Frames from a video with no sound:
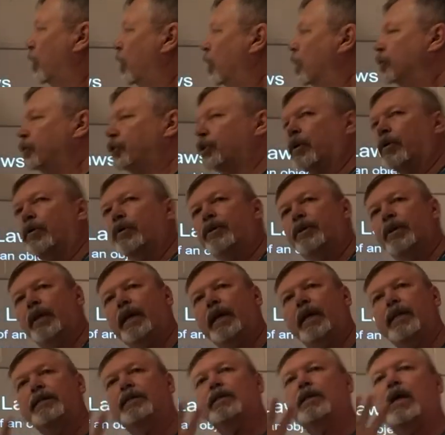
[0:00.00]
Certain
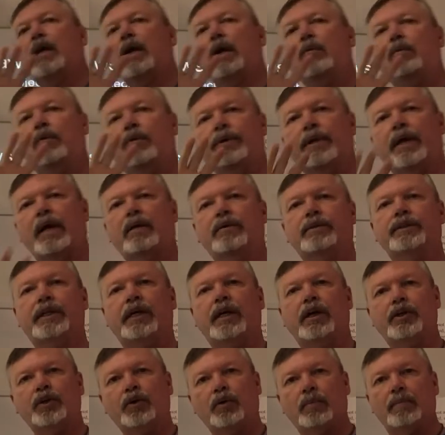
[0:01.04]
things I will now
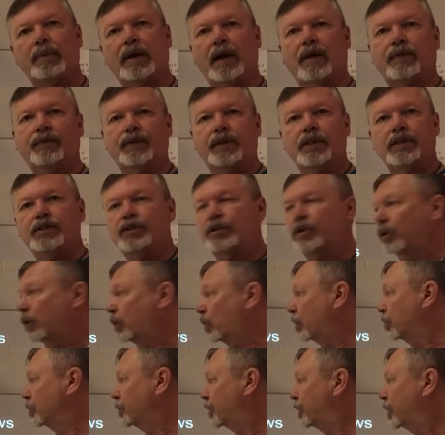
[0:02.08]
tell you about these
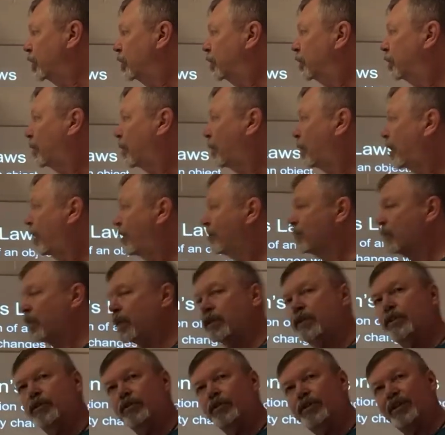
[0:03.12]
terms.
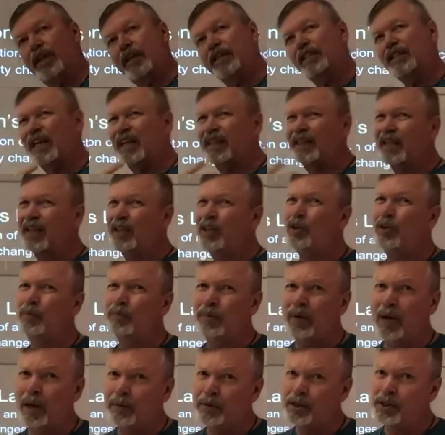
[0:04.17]
These are things I think you
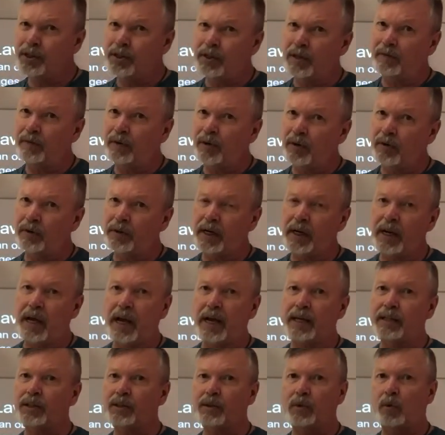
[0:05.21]
probably should have learned in
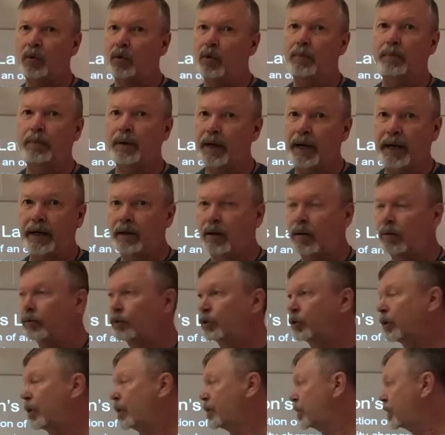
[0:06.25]
high school, but I
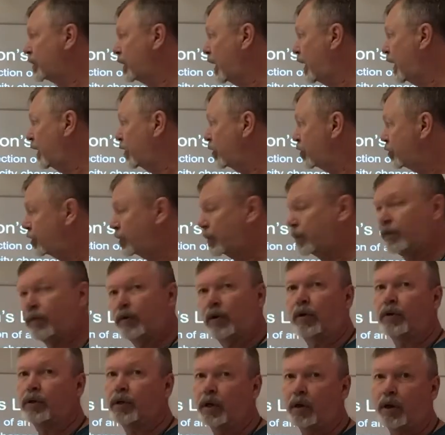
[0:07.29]
don't trust that. You should have
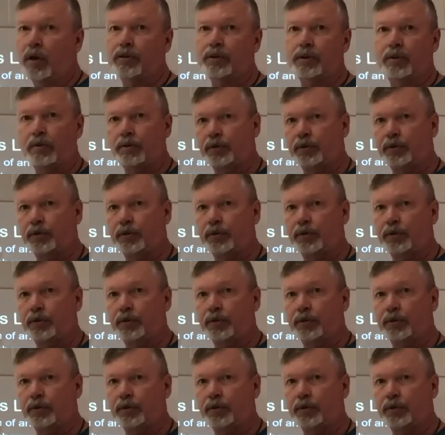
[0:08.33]
learned it also